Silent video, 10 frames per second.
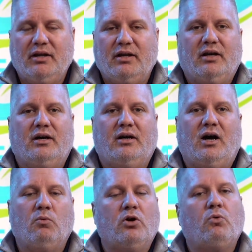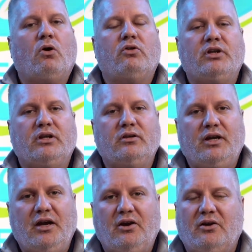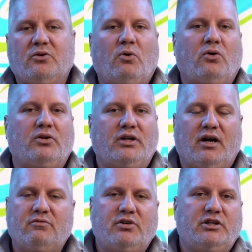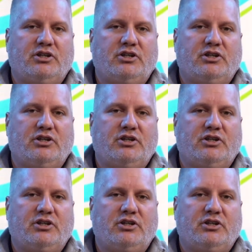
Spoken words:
I want quality care and quality coverage,